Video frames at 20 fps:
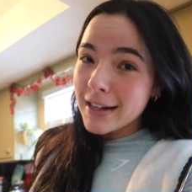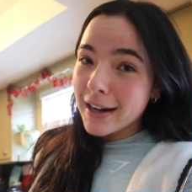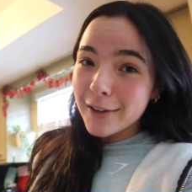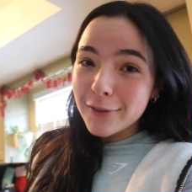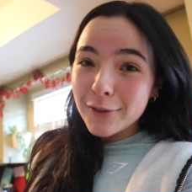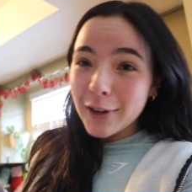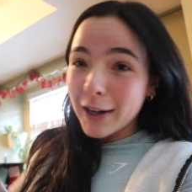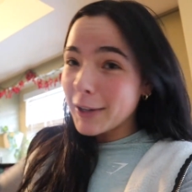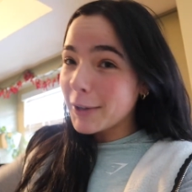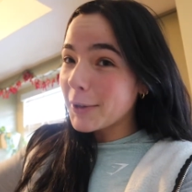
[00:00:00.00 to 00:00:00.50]
not
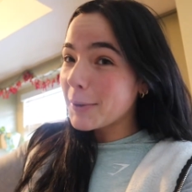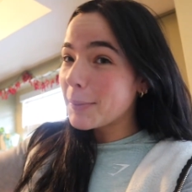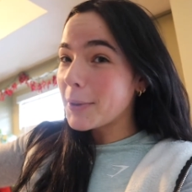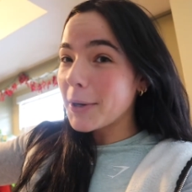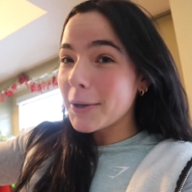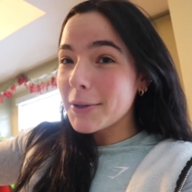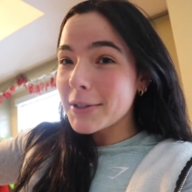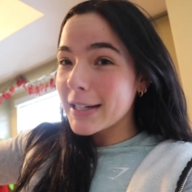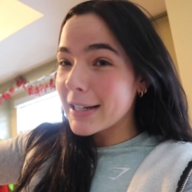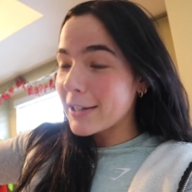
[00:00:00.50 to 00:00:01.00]
a regular
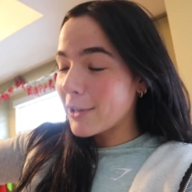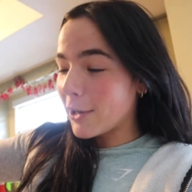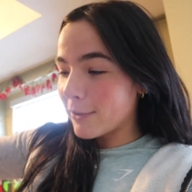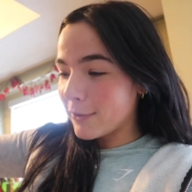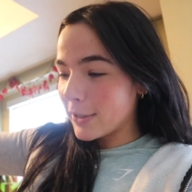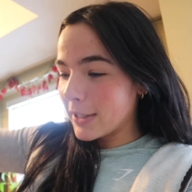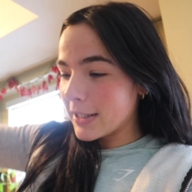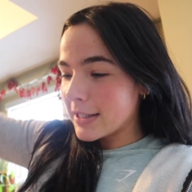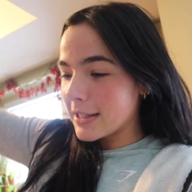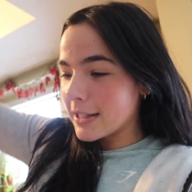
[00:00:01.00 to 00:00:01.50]
protein,
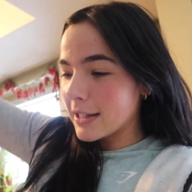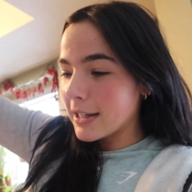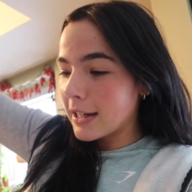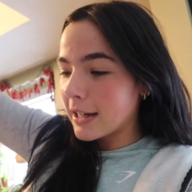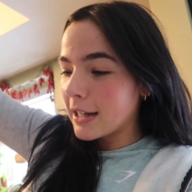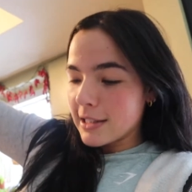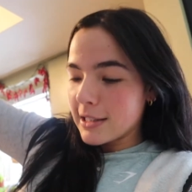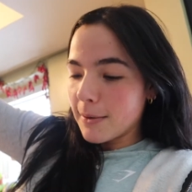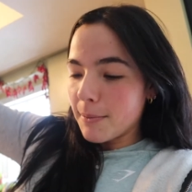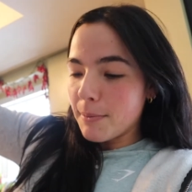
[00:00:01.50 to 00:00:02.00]
obviously.
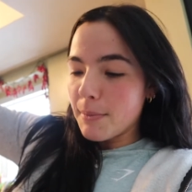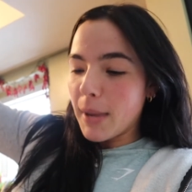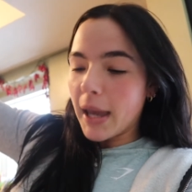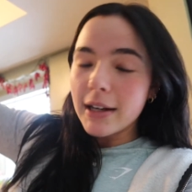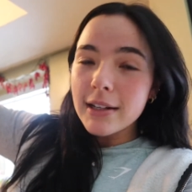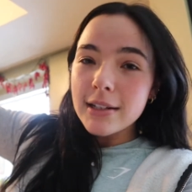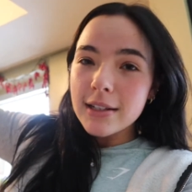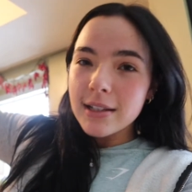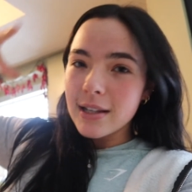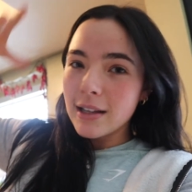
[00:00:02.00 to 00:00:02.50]
It's
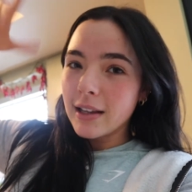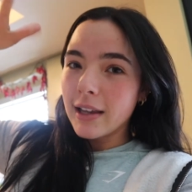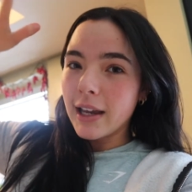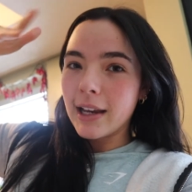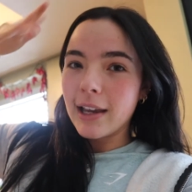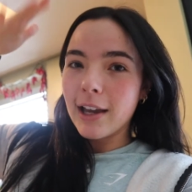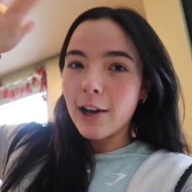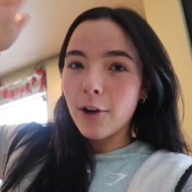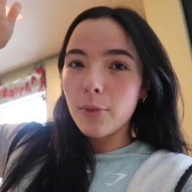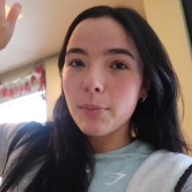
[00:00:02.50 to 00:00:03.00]
meant to
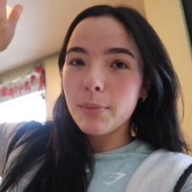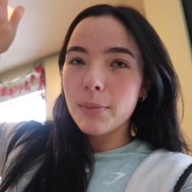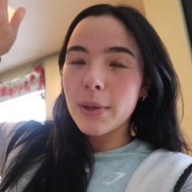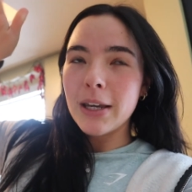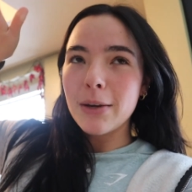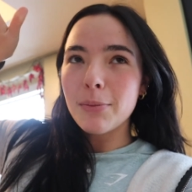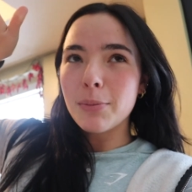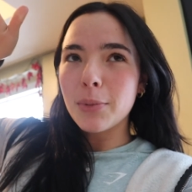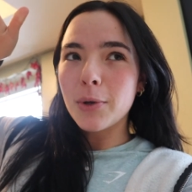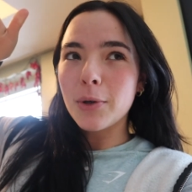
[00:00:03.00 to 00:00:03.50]
like help
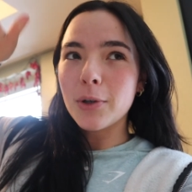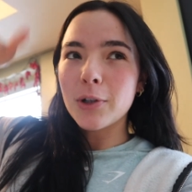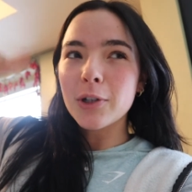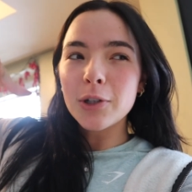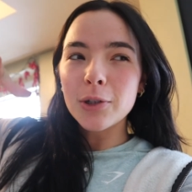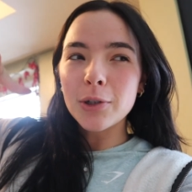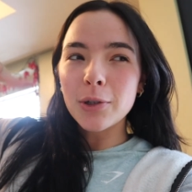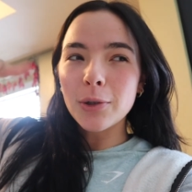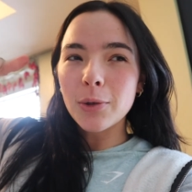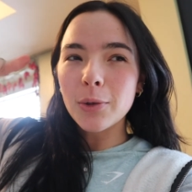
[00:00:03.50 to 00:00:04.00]
people
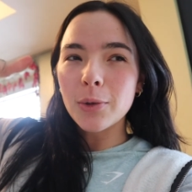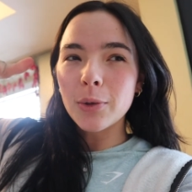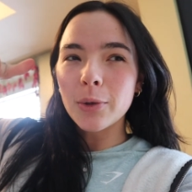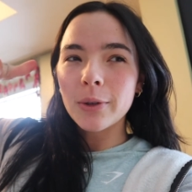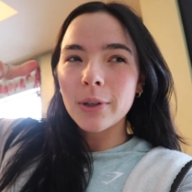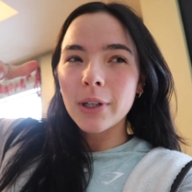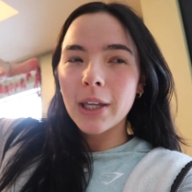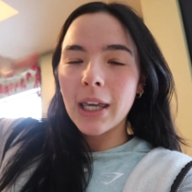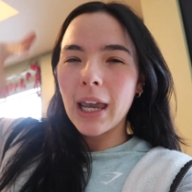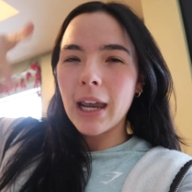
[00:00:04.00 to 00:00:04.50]
who
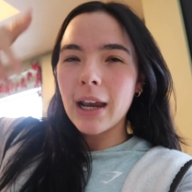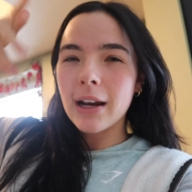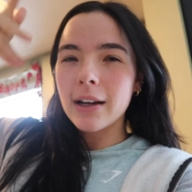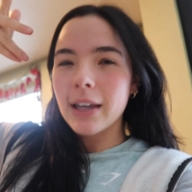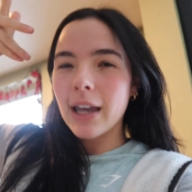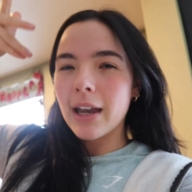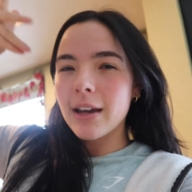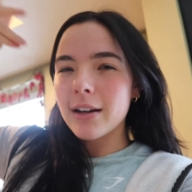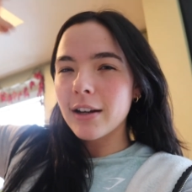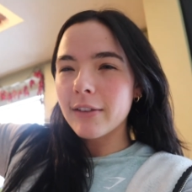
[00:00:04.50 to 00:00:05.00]
can't
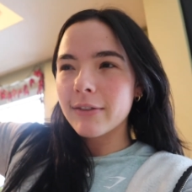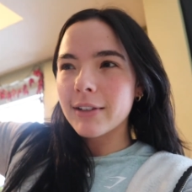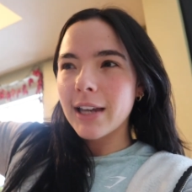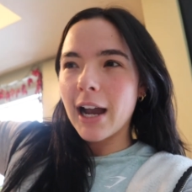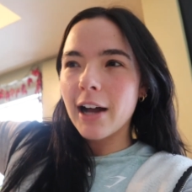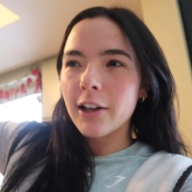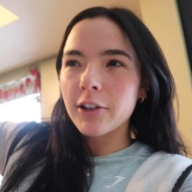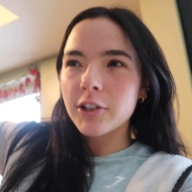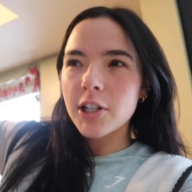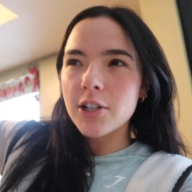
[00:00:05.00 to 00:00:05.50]
get enough
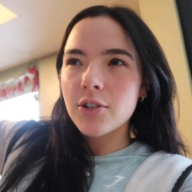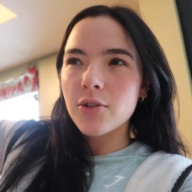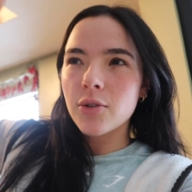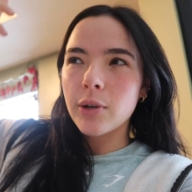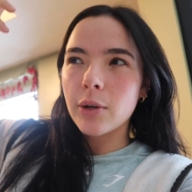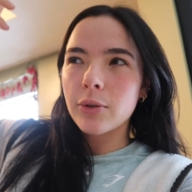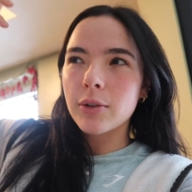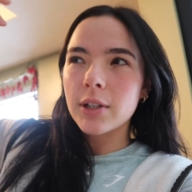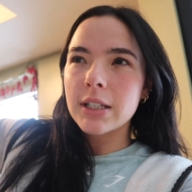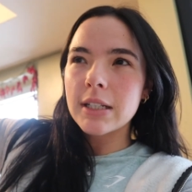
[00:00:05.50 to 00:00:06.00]
calories
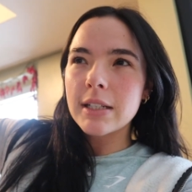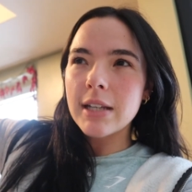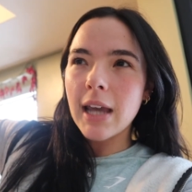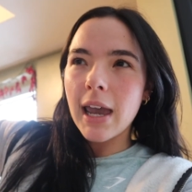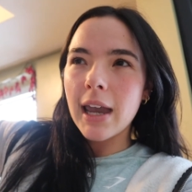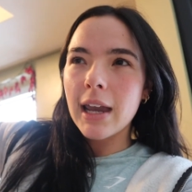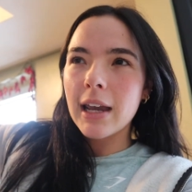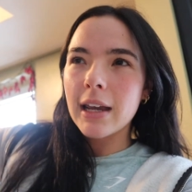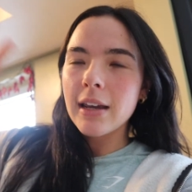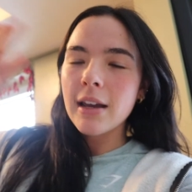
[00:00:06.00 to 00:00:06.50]
throughout the
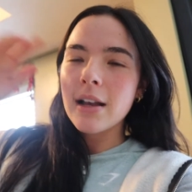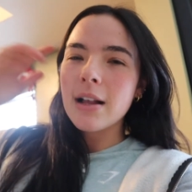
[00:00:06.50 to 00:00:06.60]
day.